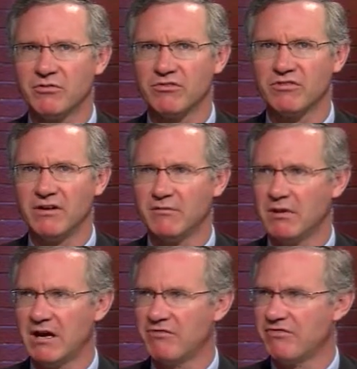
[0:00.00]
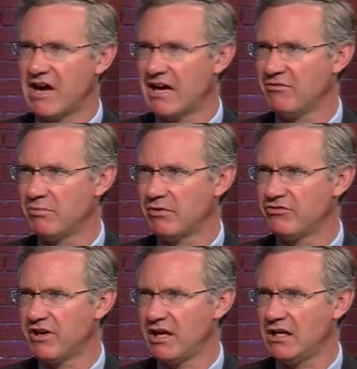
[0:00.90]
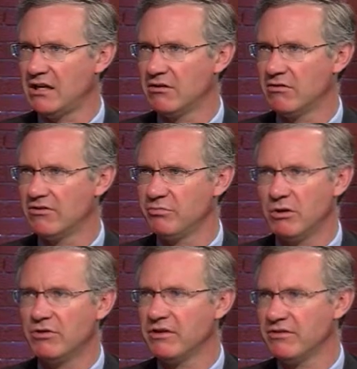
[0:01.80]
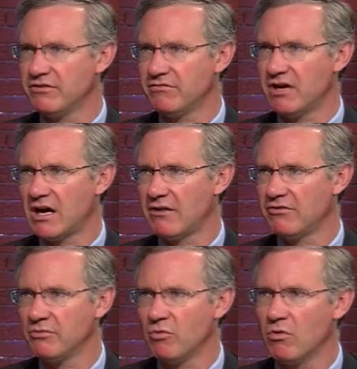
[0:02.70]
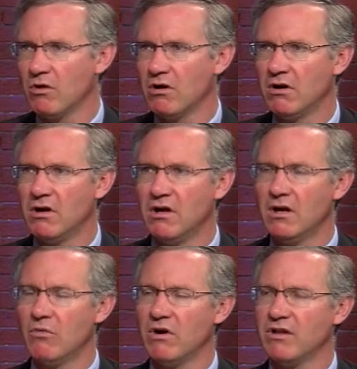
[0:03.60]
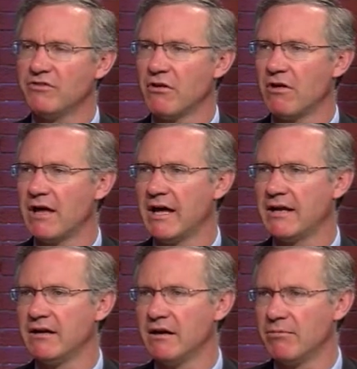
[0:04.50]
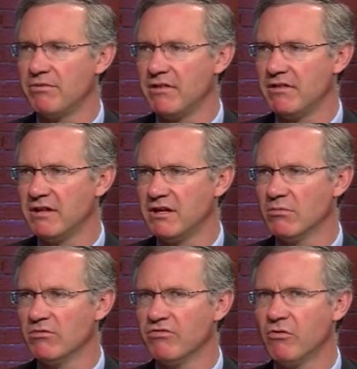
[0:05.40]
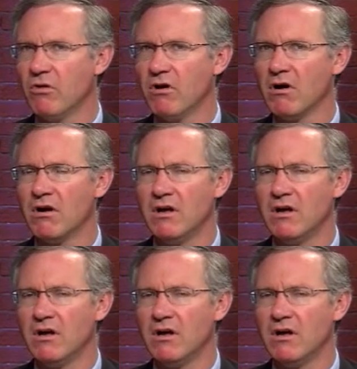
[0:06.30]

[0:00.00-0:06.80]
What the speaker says: received about a 5% increase, millions of dollars more when it's all added up than the year before.